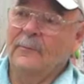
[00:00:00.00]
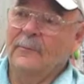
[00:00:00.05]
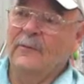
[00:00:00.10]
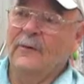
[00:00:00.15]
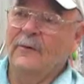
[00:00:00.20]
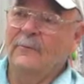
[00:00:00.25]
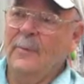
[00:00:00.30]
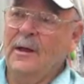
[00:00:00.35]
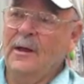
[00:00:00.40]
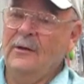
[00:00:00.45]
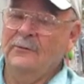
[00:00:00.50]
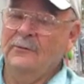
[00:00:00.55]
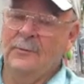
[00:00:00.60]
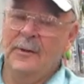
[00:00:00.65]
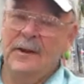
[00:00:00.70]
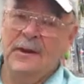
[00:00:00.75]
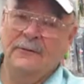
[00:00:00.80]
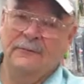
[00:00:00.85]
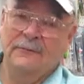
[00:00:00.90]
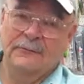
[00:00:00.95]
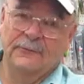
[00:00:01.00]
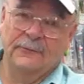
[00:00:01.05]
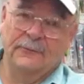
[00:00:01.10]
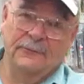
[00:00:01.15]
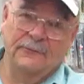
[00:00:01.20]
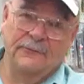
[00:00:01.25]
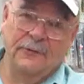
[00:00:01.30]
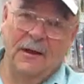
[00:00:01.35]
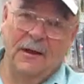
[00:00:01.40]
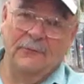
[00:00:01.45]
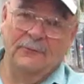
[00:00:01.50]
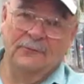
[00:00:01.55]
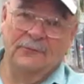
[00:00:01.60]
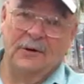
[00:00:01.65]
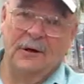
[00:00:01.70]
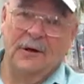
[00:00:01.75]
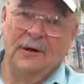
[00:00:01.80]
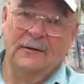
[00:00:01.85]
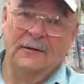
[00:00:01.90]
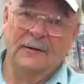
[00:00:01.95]
The best bait for the drop
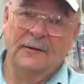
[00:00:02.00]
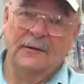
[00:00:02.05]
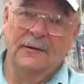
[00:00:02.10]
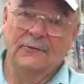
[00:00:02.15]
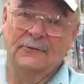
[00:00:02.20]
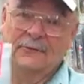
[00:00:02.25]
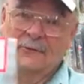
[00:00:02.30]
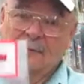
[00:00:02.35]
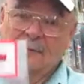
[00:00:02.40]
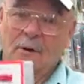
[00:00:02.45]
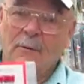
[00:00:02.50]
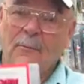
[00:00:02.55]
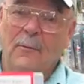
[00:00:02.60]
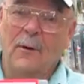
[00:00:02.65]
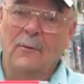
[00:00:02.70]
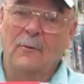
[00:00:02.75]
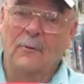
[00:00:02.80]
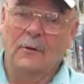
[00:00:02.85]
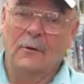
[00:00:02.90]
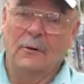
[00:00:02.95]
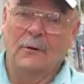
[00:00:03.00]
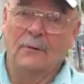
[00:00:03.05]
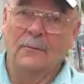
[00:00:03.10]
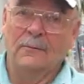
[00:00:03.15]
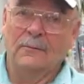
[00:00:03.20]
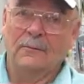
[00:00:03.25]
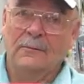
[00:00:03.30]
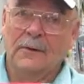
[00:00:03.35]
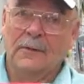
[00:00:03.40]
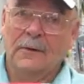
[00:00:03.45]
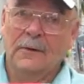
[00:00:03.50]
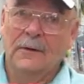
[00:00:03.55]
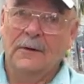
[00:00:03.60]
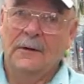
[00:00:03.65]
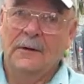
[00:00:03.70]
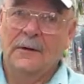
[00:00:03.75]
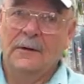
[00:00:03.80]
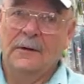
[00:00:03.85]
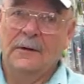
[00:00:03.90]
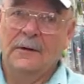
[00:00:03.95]
shot is the robo worm.
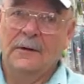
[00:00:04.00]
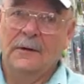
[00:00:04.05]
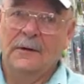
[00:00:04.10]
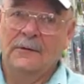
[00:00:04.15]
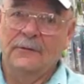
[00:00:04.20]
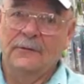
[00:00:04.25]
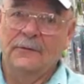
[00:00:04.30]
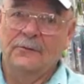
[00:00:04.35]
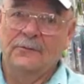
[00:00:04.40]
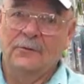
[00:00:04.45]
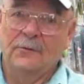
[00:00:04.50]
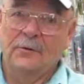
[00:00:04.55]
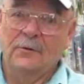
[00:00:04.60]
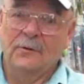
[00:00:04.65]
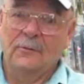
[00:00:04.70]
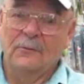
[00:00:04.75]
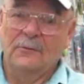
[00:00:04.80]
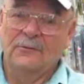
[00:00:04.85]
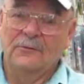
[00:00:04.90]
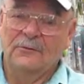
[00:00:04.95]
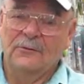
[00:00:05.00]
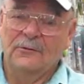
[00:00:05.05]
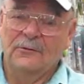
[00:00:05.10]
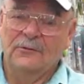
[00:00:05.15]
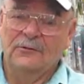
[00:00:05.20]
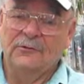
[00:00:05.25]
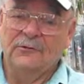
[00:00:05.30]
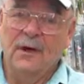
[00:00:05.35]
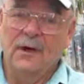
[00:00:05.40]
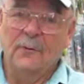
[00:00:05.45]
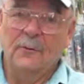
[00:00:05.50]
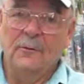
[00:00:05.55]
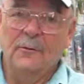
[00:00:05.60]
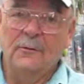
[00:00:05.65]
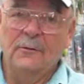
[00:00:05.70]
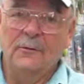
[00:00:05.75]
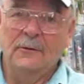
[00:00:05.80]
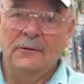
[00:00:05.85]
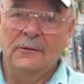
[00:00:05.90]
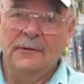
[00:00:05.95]
This worm is
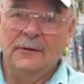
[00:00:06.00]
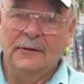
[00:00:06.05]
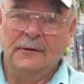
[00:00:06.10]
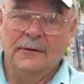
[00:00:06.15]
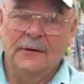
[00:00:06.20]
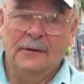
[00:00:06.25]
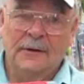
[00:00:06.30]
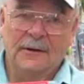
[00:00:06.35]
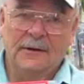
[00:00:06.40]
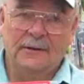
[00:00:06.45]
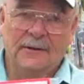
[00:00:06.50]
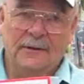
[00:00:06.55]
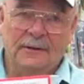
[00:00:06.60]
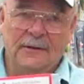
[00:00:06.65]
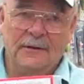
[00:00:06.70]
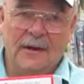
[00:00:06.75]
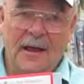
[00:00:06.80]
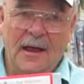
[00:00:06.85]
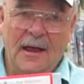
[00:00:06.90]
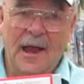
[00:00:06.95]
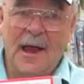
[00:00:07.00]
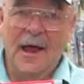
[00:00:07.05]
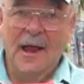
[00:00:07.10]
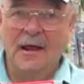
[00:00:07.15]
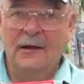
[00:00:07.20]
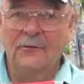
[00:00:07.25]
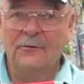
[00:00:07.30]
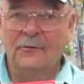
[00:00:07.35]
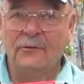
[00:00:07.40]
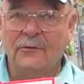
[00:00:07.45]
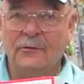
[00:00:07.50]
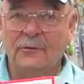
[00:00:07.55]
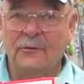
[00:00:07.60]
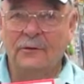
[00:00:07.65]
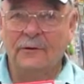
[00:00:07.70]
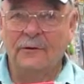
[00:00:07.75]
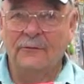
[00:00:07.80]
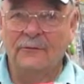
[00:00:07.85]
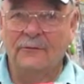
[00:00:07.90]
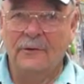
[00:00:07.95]
supple. It hangs on the
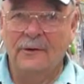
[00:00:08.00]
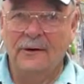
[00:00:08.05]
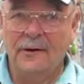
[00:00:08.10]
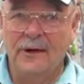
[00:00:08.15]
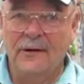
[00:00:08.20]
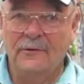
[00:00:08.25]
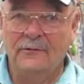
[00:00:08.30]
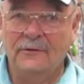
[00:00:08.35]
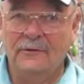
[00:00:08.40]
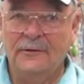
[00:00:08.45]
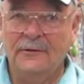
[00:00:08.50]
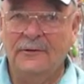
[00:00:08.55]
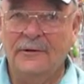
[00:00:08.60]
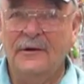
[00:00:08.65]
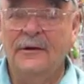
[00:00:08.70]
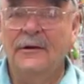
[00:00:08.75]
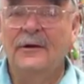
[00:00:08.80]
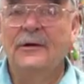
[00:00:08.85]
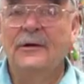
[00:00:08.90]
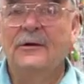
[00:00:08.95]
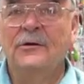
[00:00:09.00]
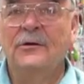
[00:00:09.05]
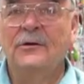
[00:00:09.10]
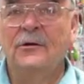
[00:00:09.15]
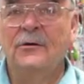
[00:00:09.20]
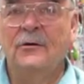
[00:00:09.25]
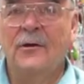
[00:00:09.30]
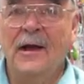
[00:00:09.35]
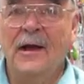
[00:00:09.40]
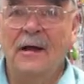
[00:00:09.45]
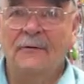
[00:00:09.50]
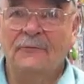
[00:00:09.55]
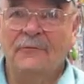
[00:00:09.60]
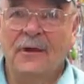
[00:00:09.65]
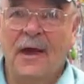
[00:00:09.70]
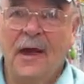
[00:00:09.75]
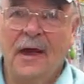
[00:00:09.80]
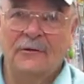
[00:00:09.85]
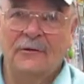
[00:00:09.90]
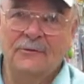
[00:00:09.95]
hook very easily. You don't have
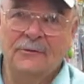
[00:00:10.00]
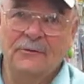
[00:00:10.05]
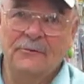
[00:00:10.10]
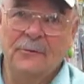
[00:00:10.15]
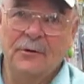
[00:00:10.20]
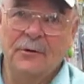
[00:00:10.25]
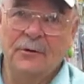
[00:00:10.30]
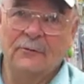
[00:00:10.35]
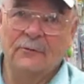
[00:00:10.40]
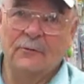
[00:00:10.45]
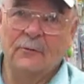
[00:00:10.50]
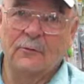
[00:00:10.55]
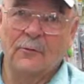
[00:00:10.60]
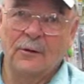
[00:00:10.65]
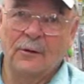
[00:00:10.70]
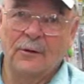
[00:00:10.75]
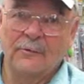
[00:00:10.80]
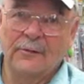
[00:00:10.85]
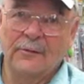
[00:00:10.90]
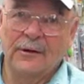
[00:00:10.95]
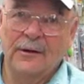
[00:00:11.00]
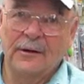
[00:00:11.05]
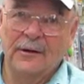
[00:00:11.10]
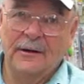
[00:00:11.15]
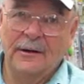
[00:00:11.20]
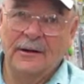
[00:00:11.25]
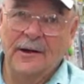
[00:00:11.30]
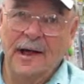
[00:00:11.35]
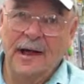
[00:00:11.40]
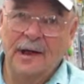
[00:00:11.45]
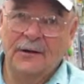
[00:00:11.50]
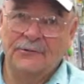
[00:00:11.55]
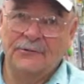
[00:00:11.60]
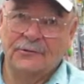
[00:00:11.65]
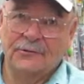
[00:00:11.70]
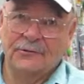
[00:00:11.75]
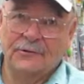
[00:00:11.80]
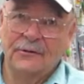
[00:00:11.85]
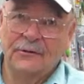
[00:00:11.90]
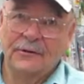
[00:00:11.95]
to actually move the worm to get any action.